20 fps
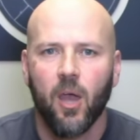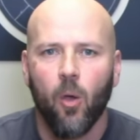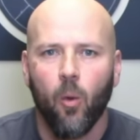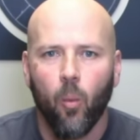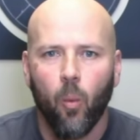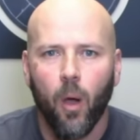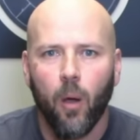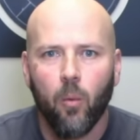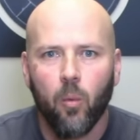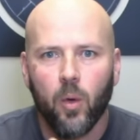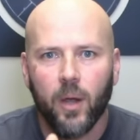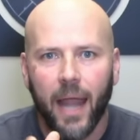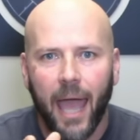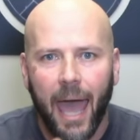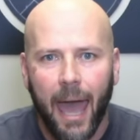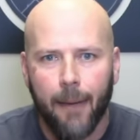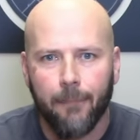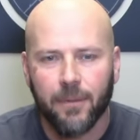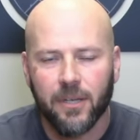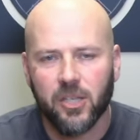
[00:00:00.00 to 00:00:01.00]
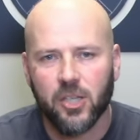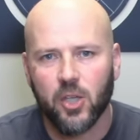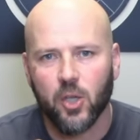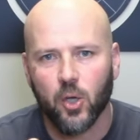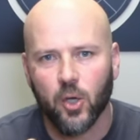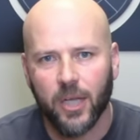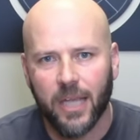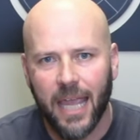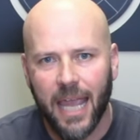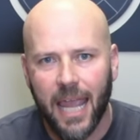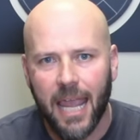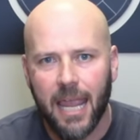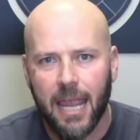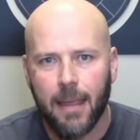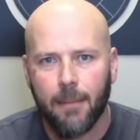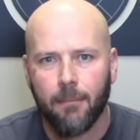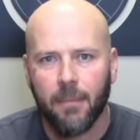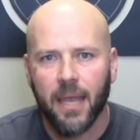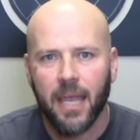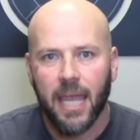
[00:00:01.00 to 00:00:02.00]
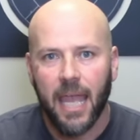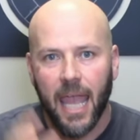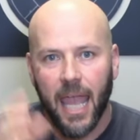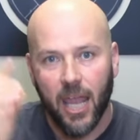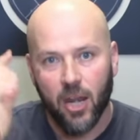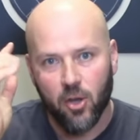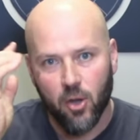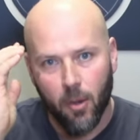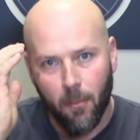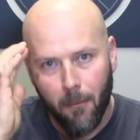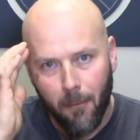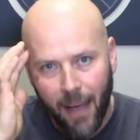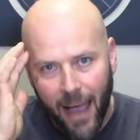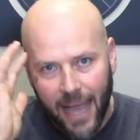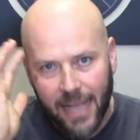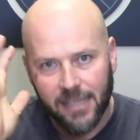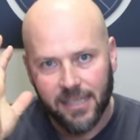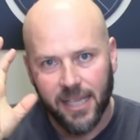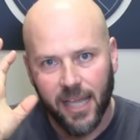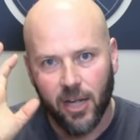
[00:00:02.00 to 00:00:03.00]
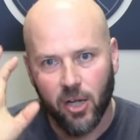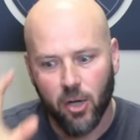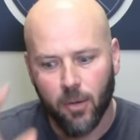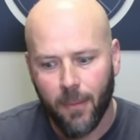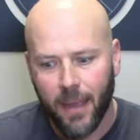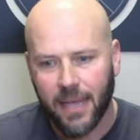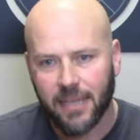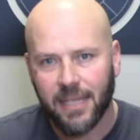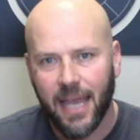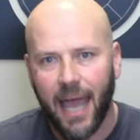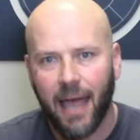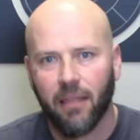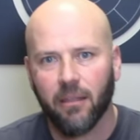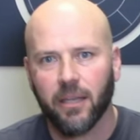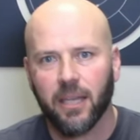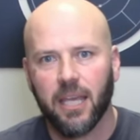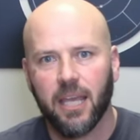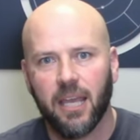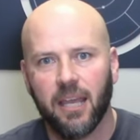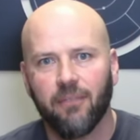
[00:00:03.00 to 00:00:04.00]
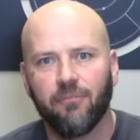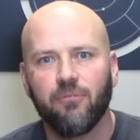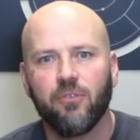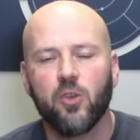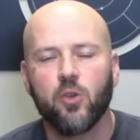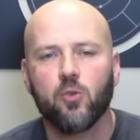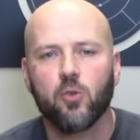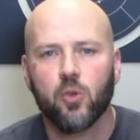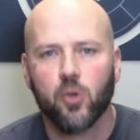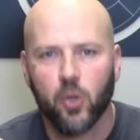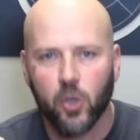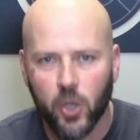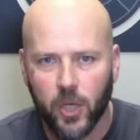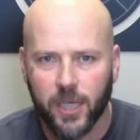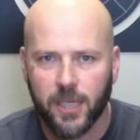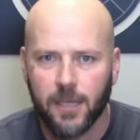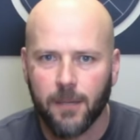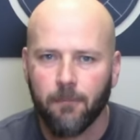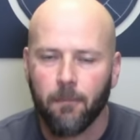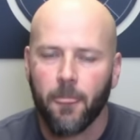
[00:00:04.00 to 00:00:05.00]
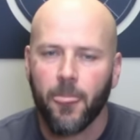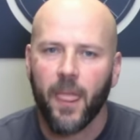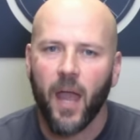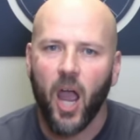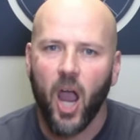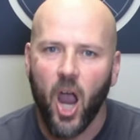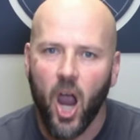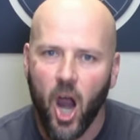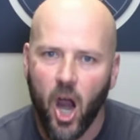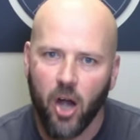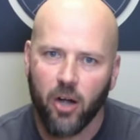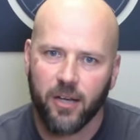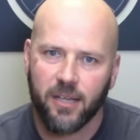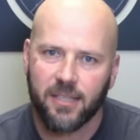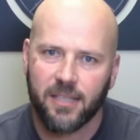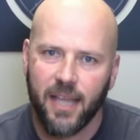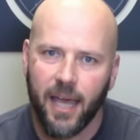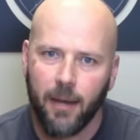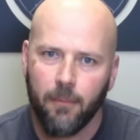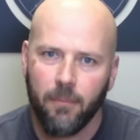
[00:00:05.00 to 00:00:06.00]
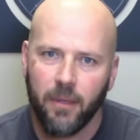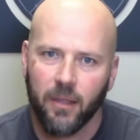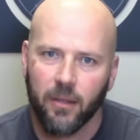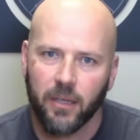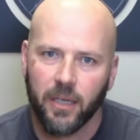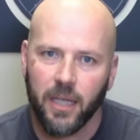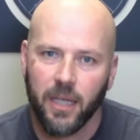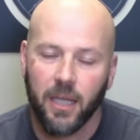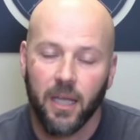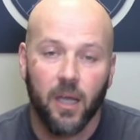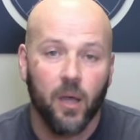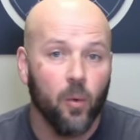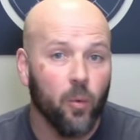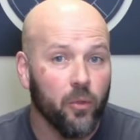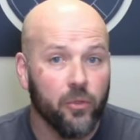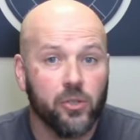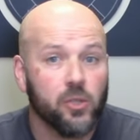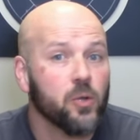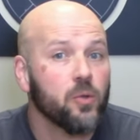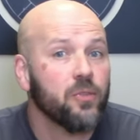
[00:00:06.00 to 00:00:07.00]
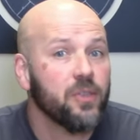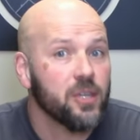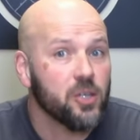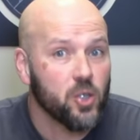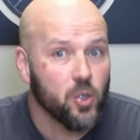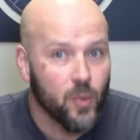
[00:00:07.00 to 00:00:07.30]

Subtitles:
What would happen to your game and your mindset and your mentality if you could harness that ability? Well, the truth is you